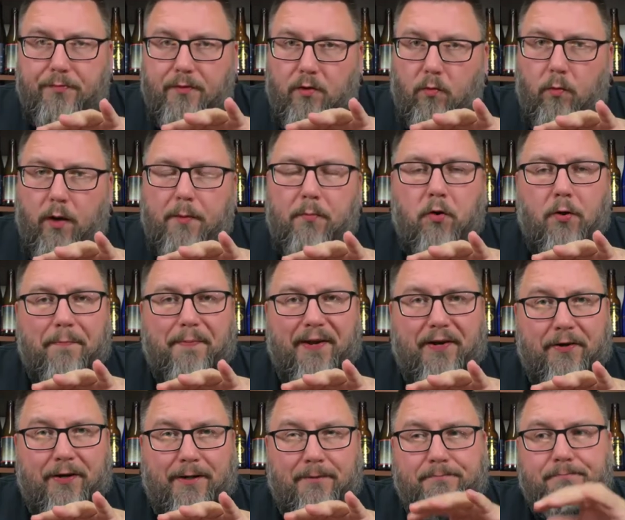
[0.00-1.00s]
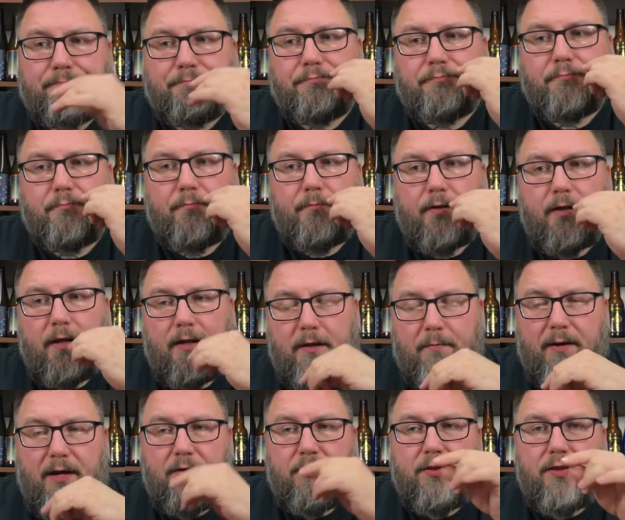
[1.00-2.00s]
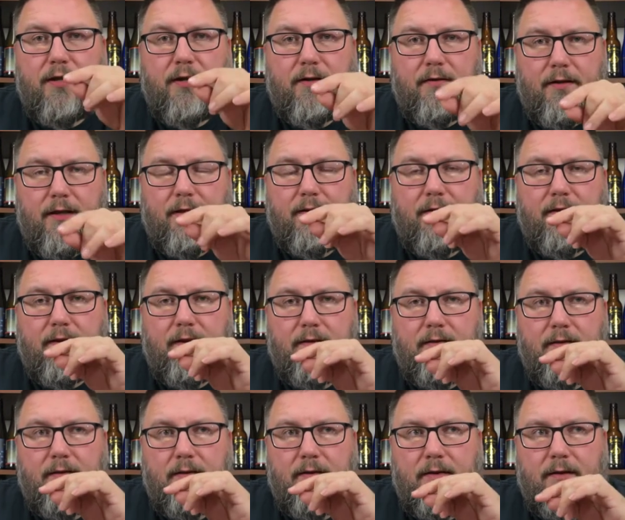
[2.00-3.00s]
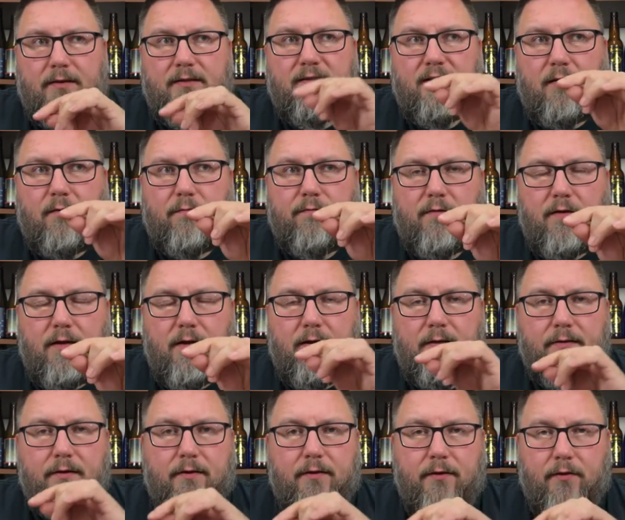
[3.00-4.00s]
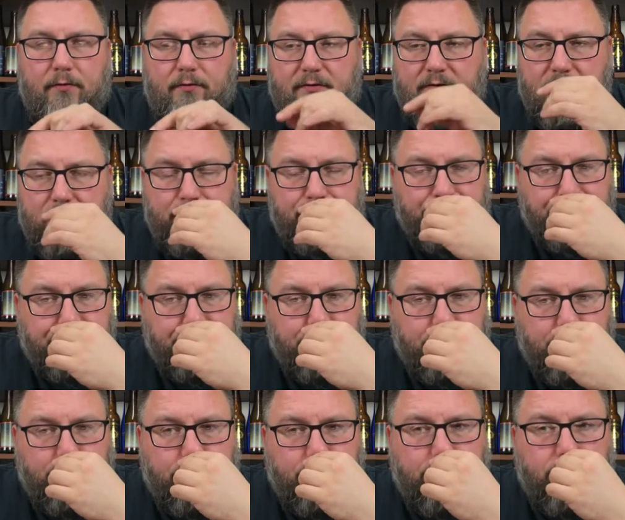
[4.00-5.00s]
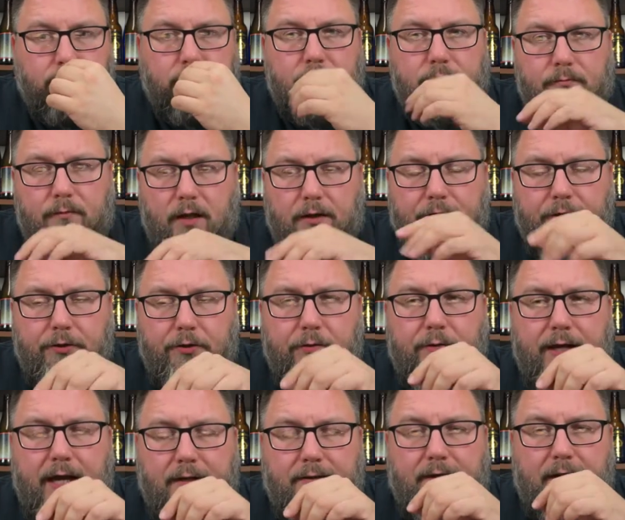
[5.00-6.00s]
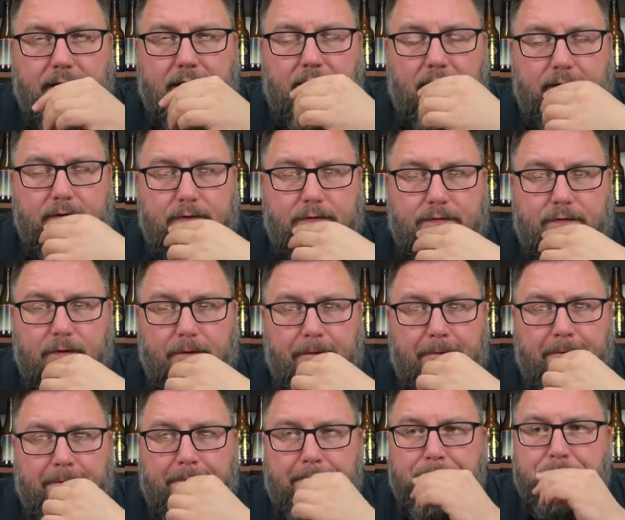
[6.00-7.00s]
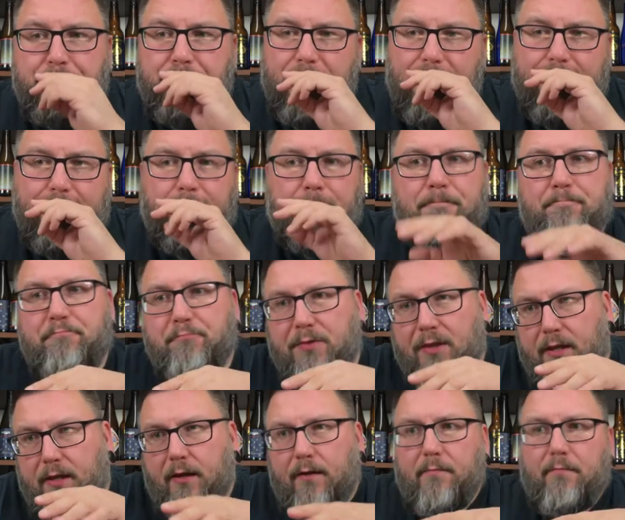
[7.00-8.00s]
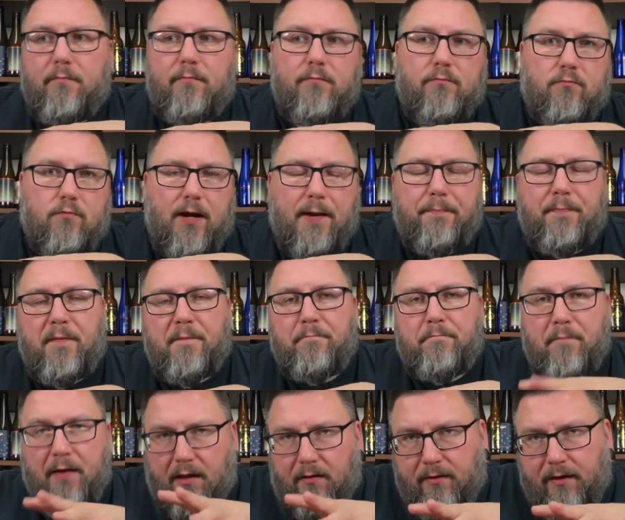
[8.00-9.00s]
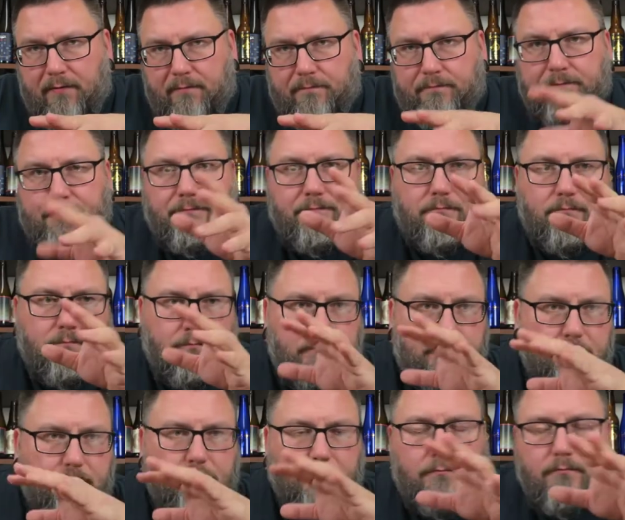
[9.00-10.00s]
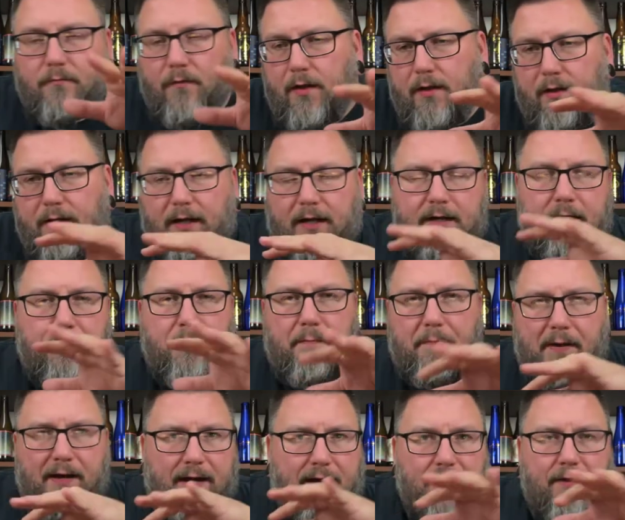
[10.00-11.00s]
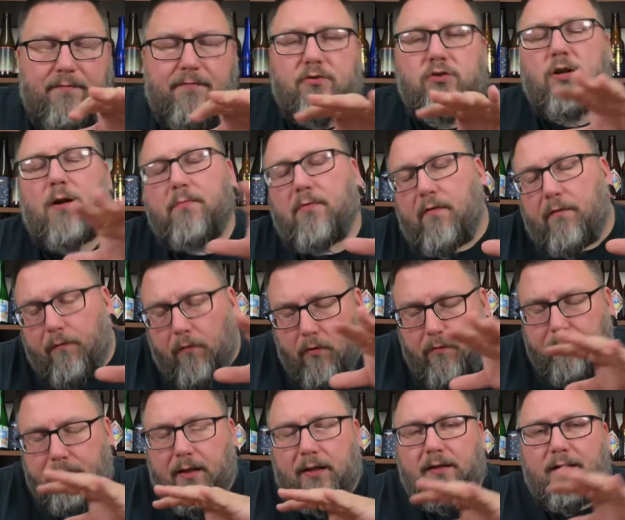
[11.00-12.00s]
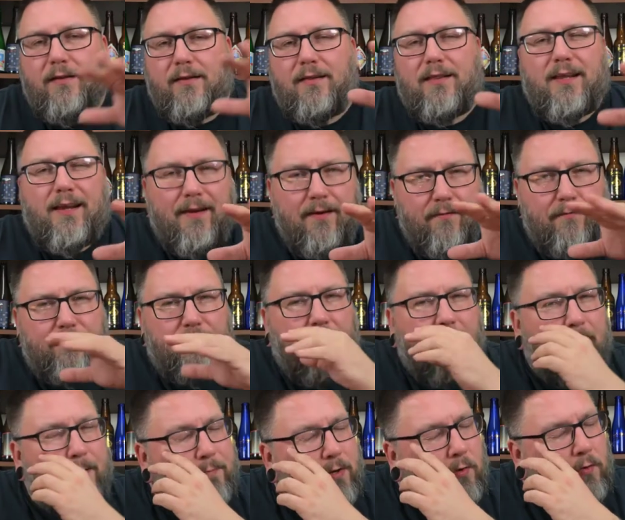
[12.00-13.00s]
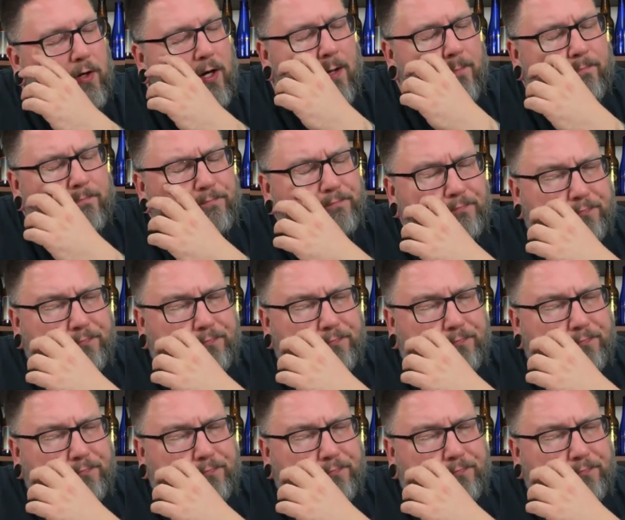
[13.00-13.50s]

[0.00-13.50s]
Way more bittering in the mouth doesn't lend itself on the nose. You do get that kind of, you know, ripened melon, kind of papaya, tropical fruit melon thing vibe going on.